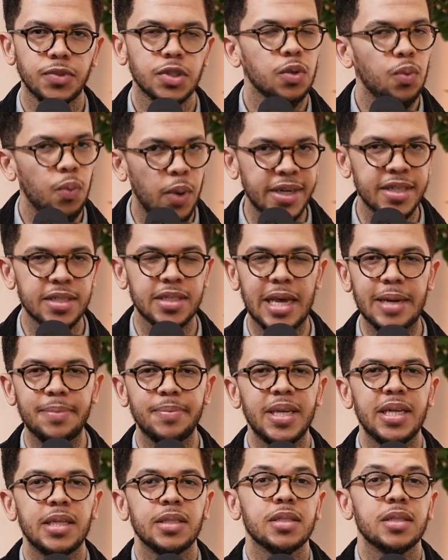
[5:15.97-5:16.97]
What does that
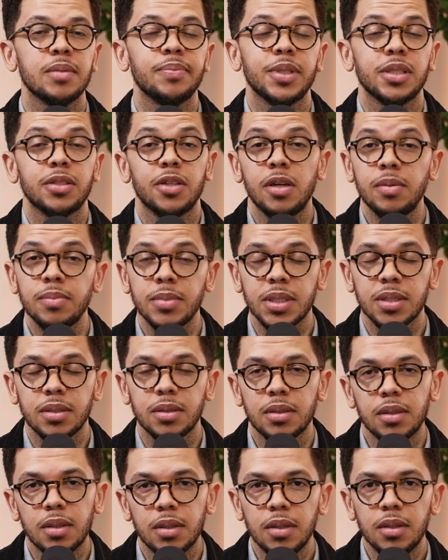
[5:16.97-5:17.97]
mean in simple terms?
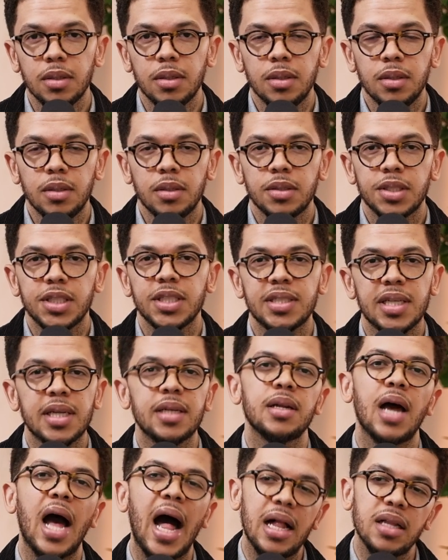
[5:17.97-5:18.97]
She
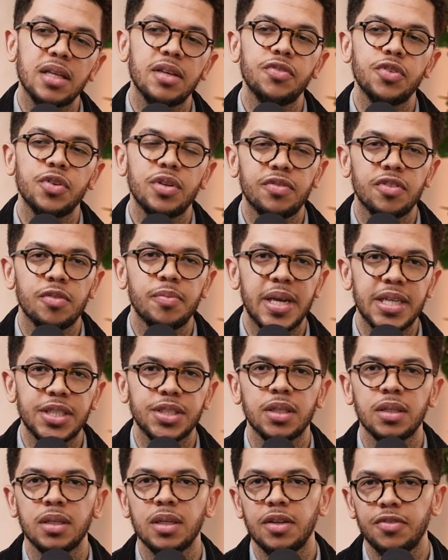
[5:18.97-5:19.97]
said, I'll give you
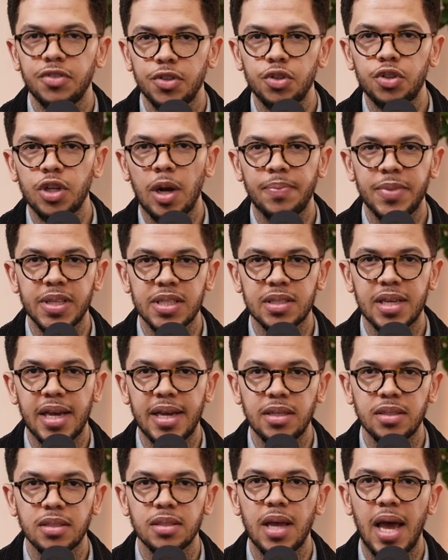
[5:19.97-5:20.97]
information if you drop this
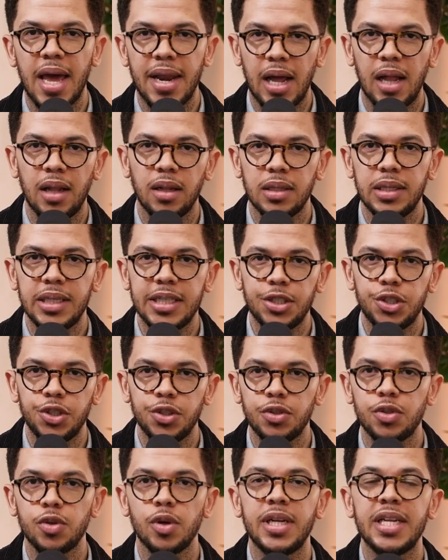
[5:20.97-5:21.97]
case and I'll lead you
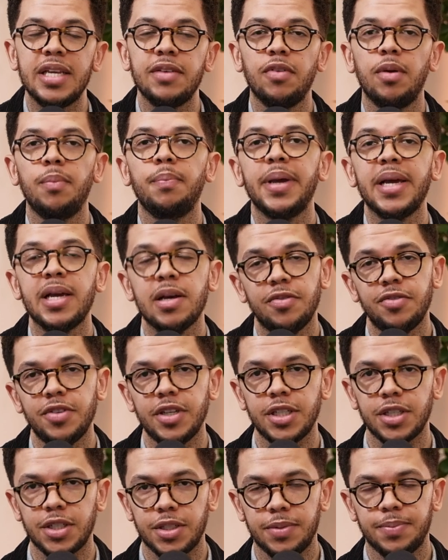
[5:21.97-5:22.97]
to an even bigger
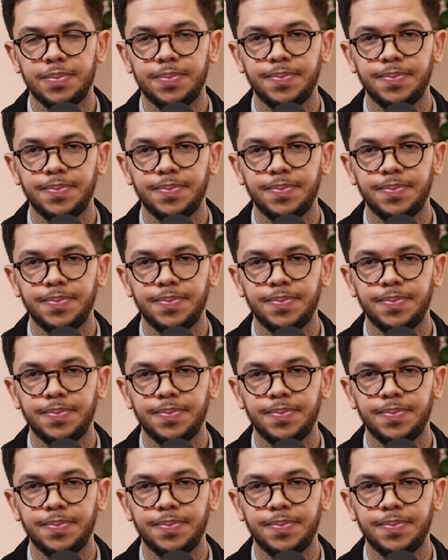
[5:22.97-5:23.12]
fish.